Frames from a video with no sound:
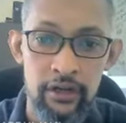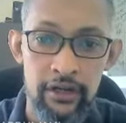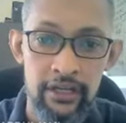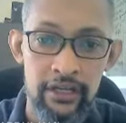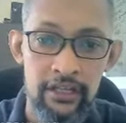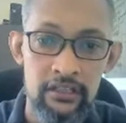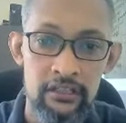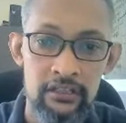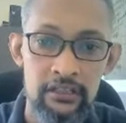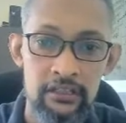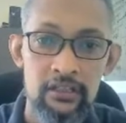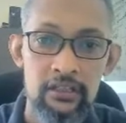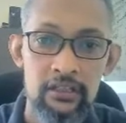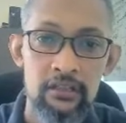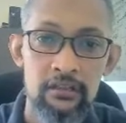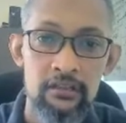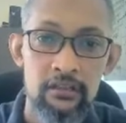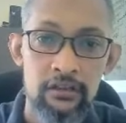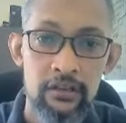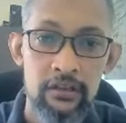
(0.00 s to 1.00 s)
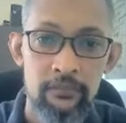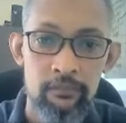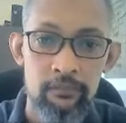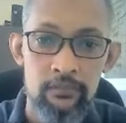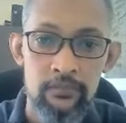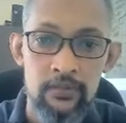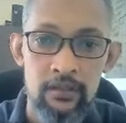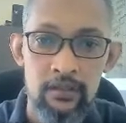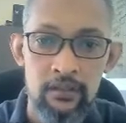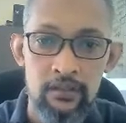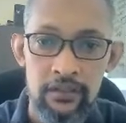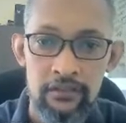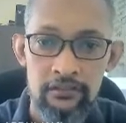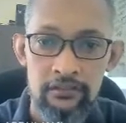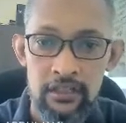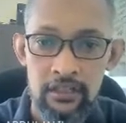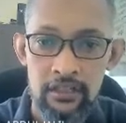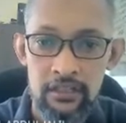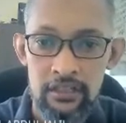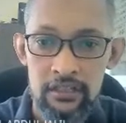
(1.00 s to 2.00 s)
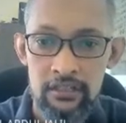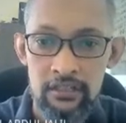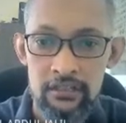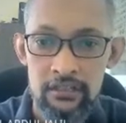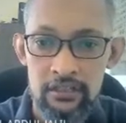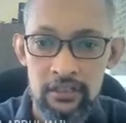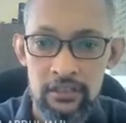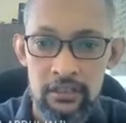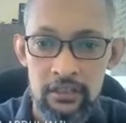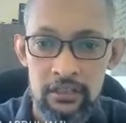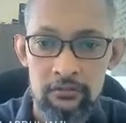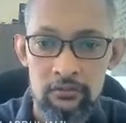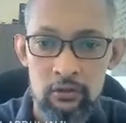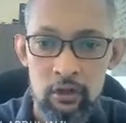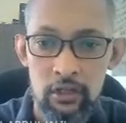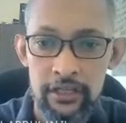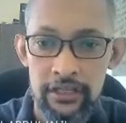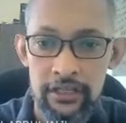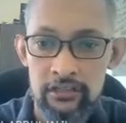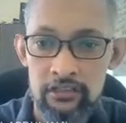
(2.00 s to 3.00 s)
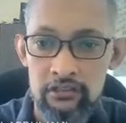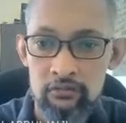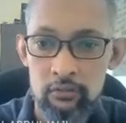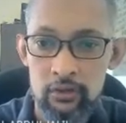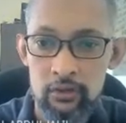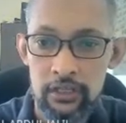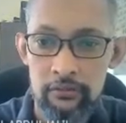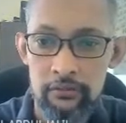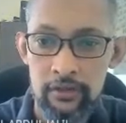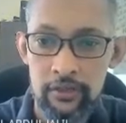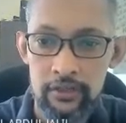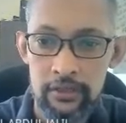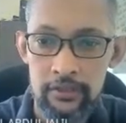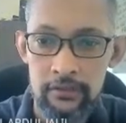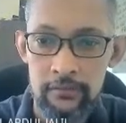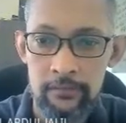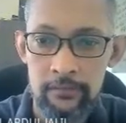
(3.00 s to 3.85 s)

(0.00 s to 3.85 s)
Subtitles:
okay, and suddenly he draw like this one there, okay.